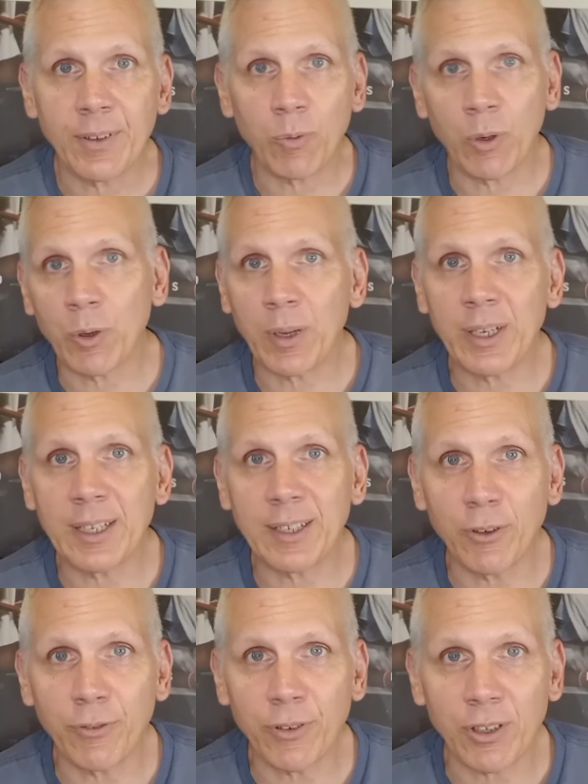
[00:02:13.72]
what do I need to
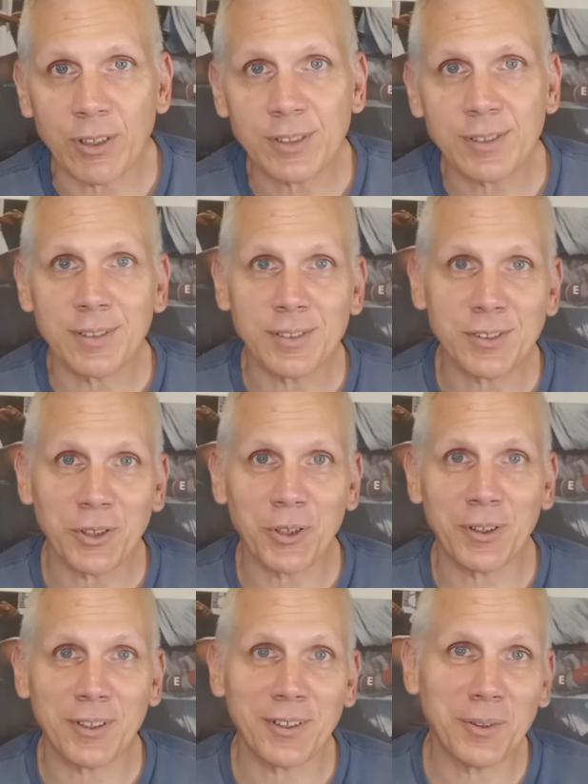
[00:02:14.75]
do first?
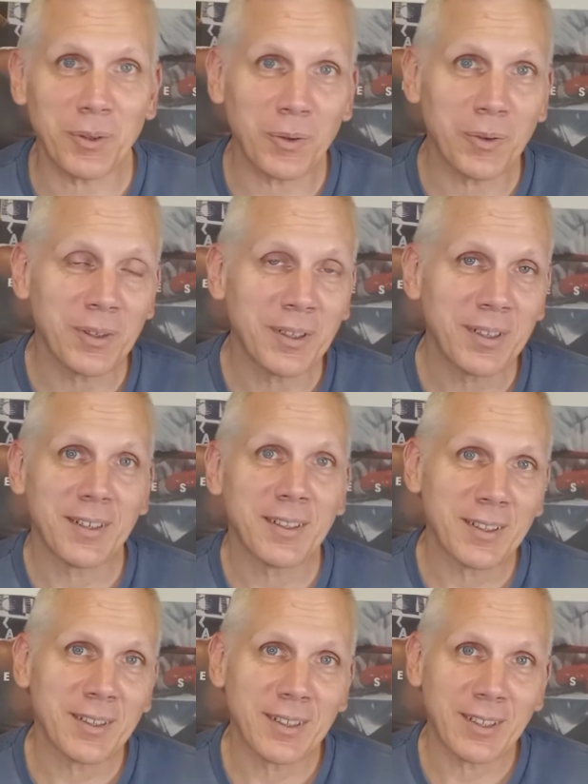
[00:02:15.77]
So
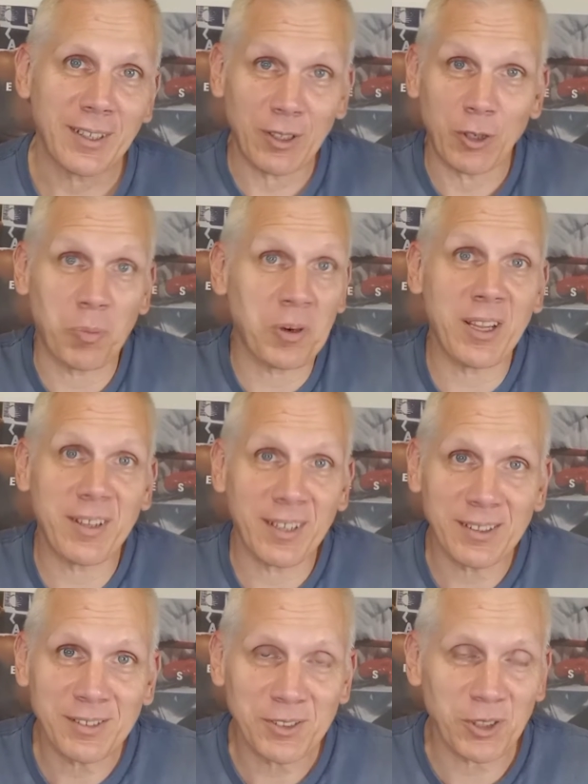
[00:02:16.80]
you're
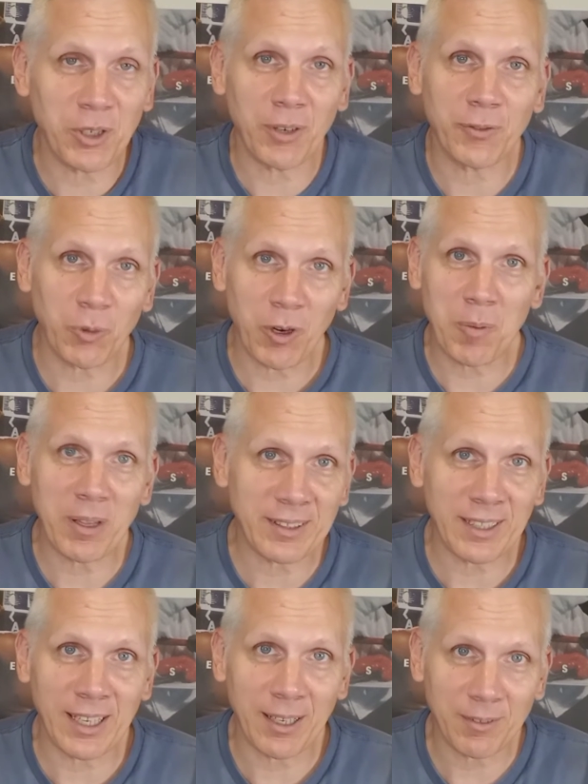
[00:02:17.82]
breathing, so you don't have to worry about
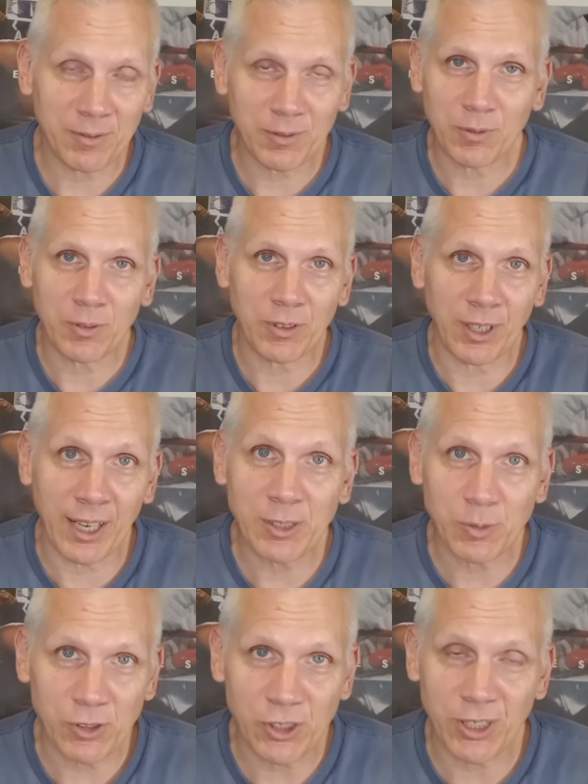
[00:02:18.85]
that. The
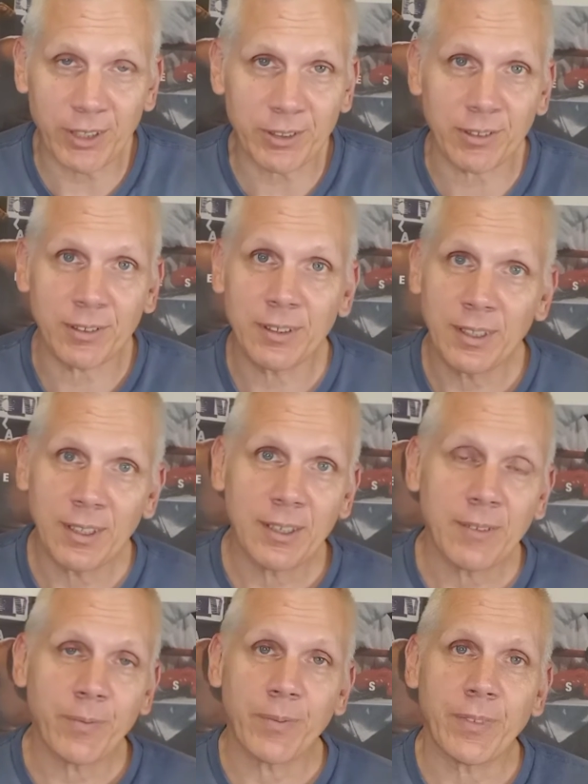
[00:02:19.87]
next one's shelter.
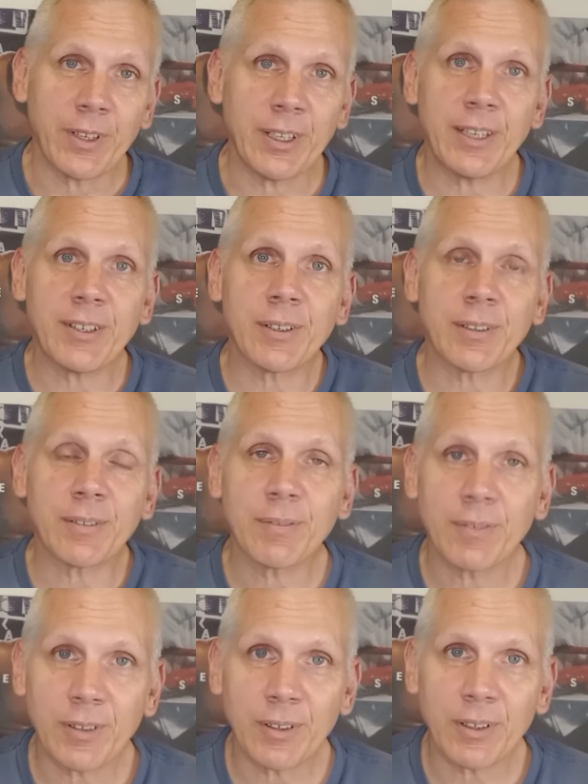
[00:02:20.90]
You need to
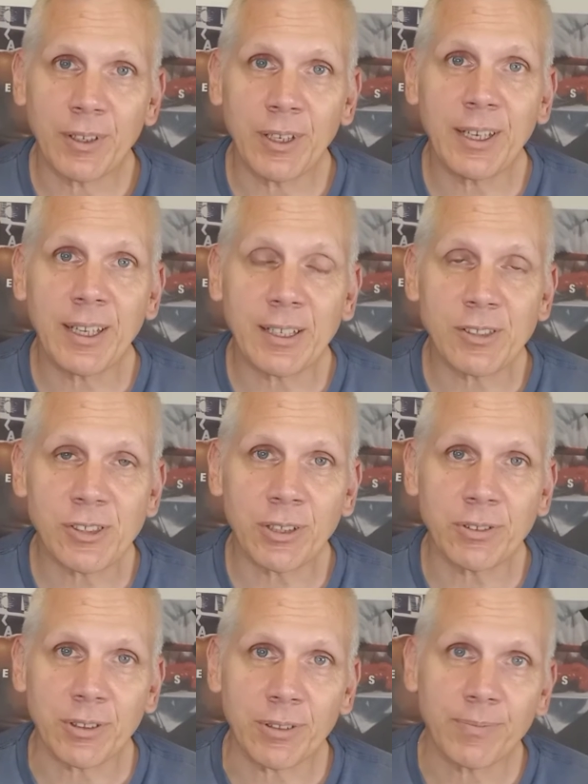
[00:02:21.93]
you need to get
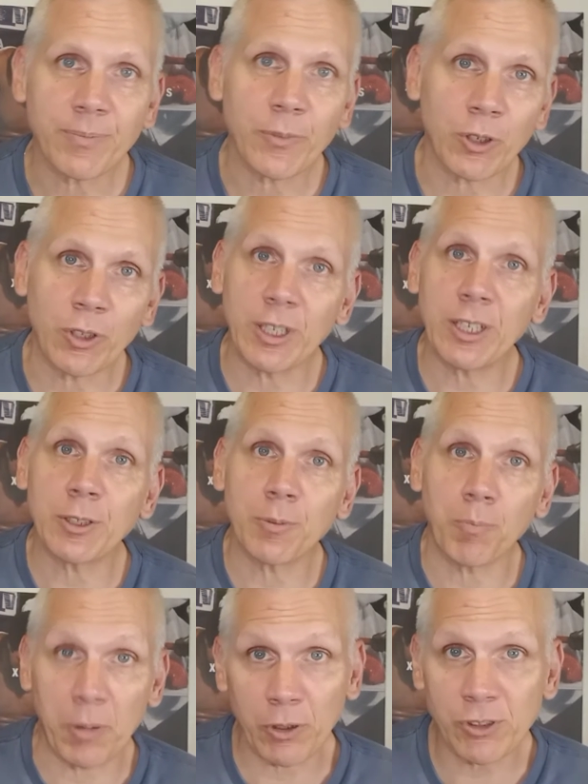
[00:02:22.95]
shelter, or you need to
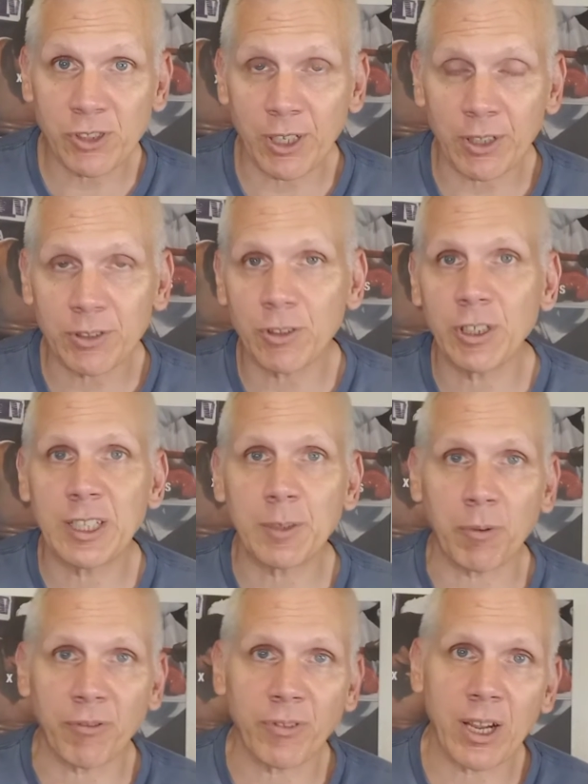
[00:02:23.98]
build shelter. You need to
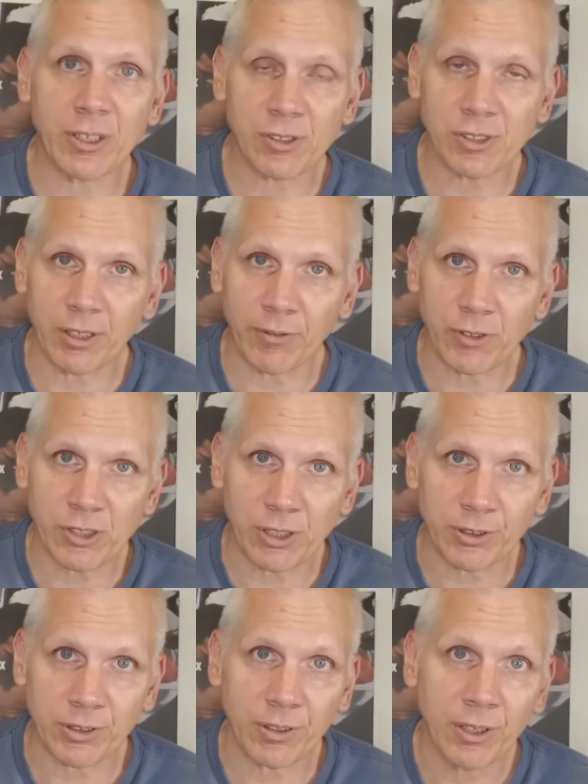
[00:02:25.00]
provide yourself a
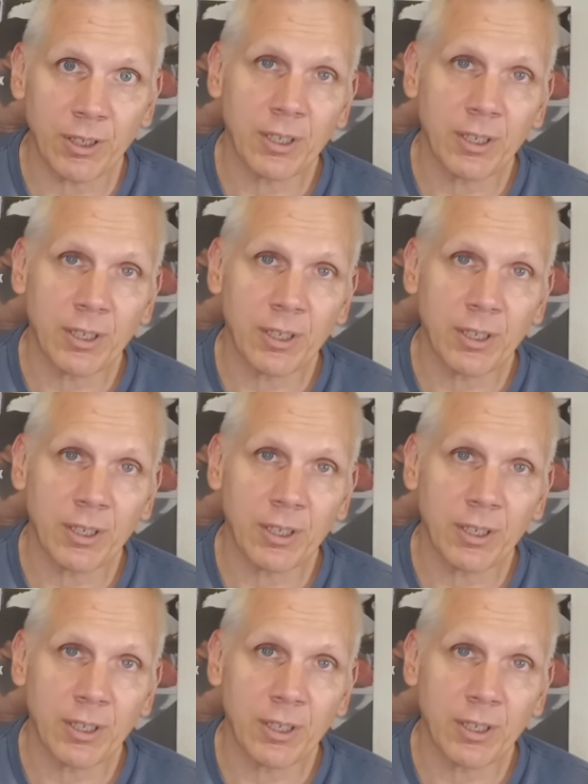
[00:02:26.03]
shelter,